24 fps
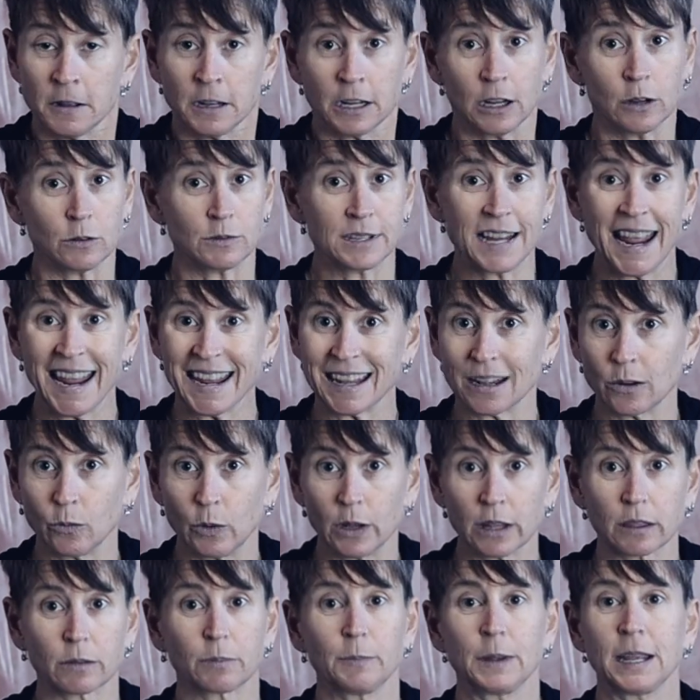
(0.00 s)
you know, take it
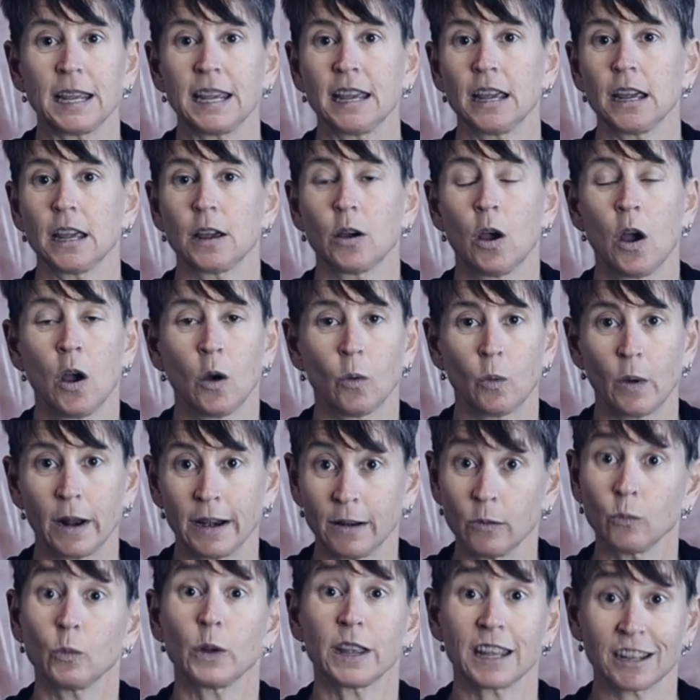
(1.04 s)
with me
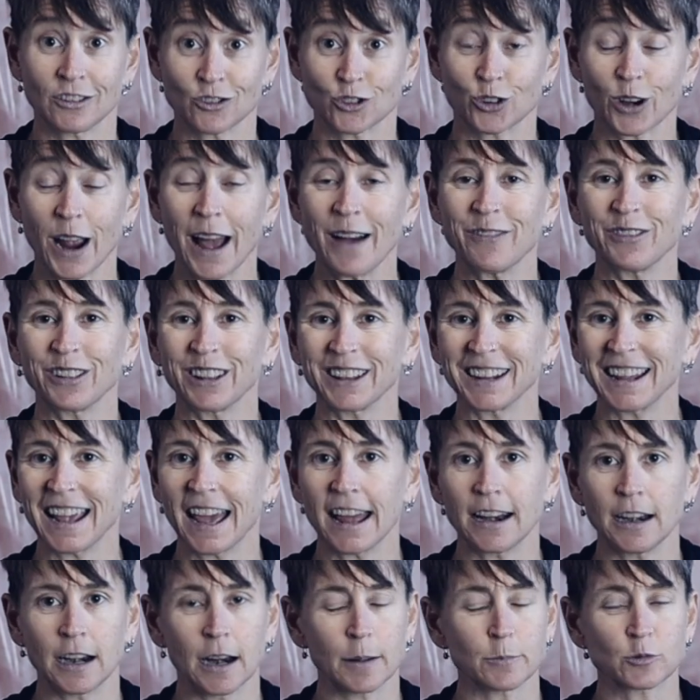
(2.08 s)
when we can travel
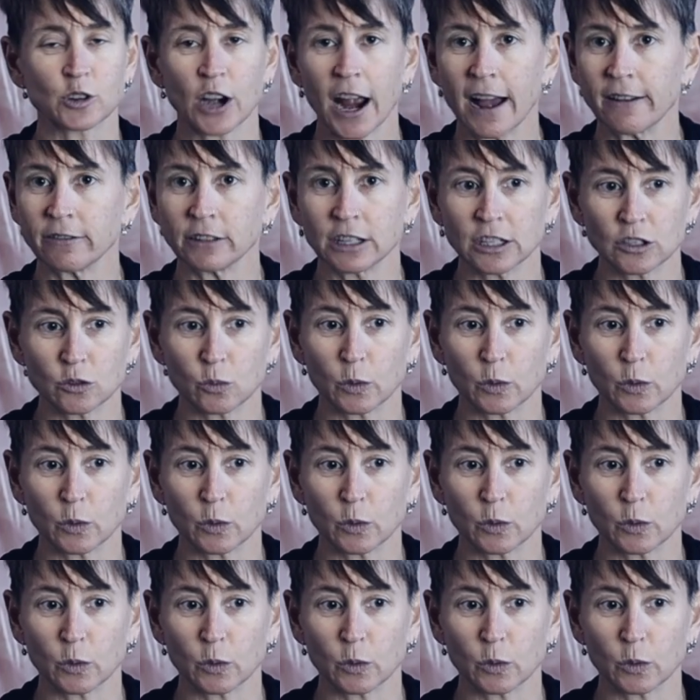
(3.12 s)
again and I'm traveling